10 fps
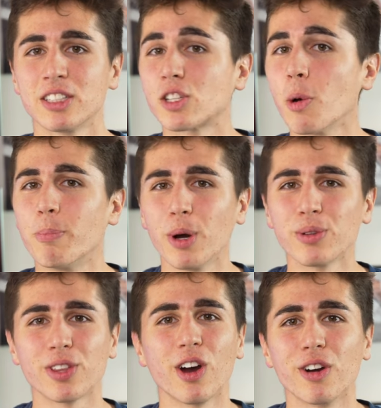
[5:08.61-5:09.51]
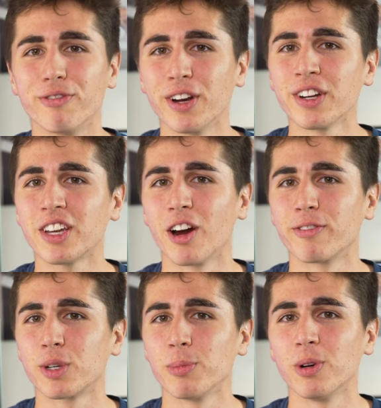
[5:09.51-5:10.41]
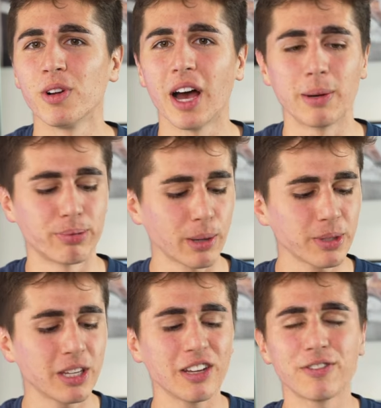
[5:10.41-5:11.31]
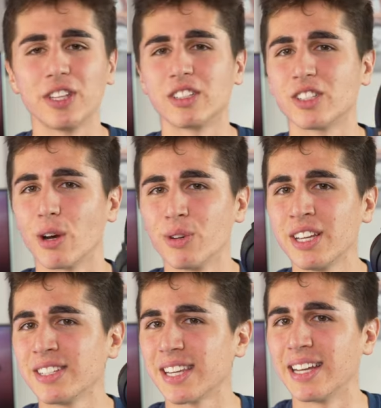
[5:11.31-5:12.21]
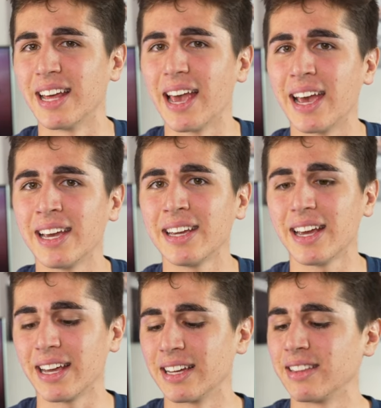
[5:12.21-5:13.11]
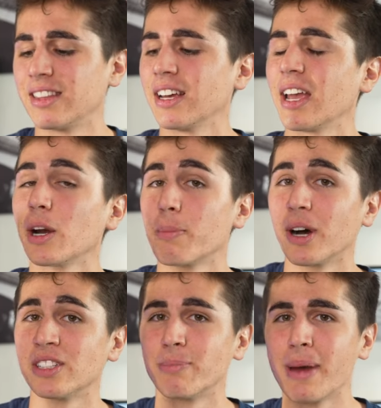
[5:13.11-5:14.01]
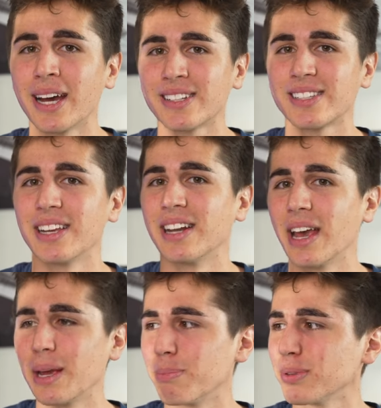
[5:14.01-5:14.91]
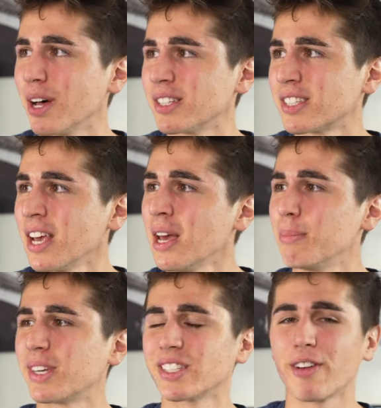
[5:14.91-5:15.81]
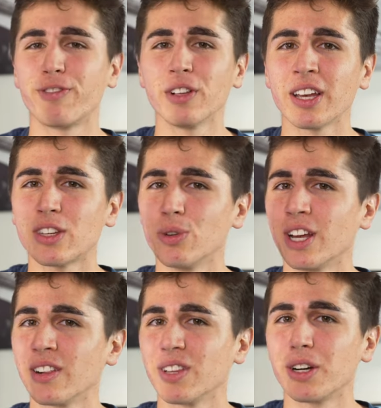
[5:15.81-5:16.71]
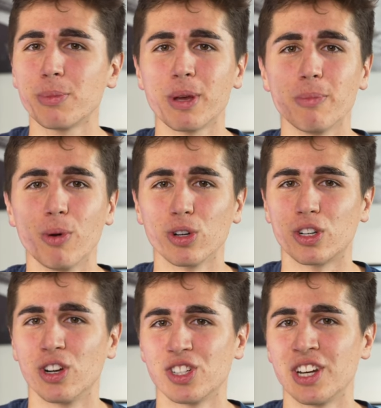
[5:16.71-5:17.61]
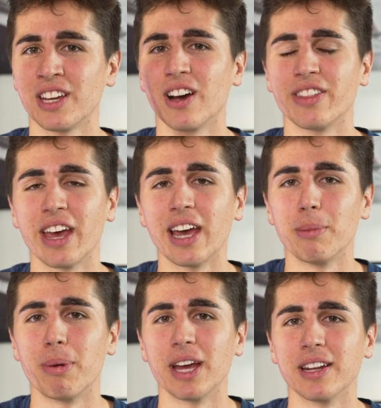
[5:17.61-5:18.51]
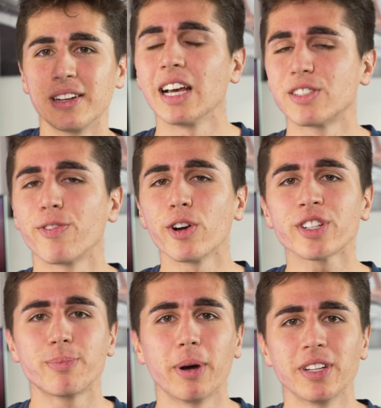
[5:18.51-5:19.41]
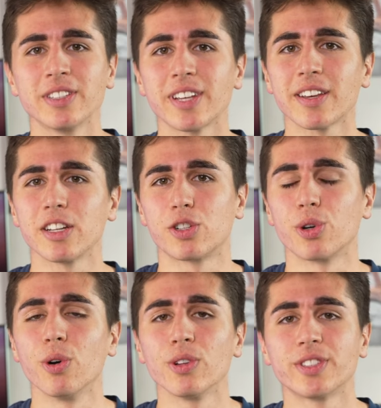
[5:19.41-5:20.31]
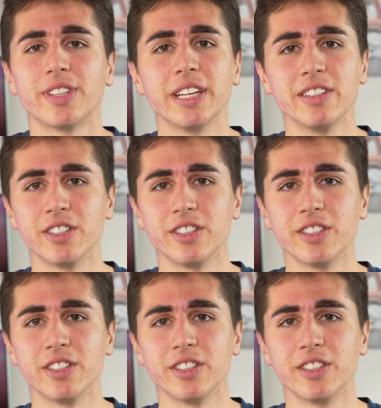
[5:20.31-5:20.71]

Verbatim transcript: So both are very comfortable. I'd probably give the Sony's an A and the AirPods Max an A+, plus because I feel like you get a little bit more cushioning on the headband. As far as buttons and controls, the